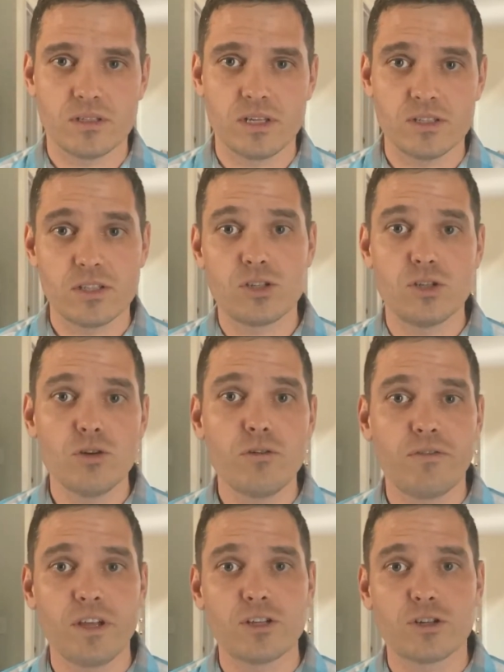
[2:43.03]
is this new
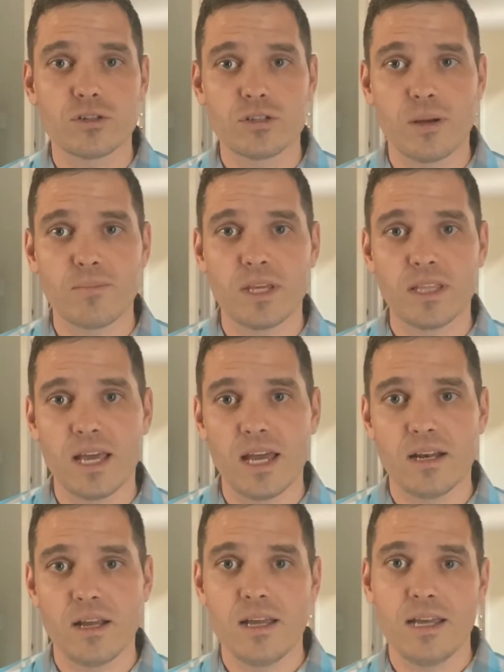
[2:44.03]
feature something that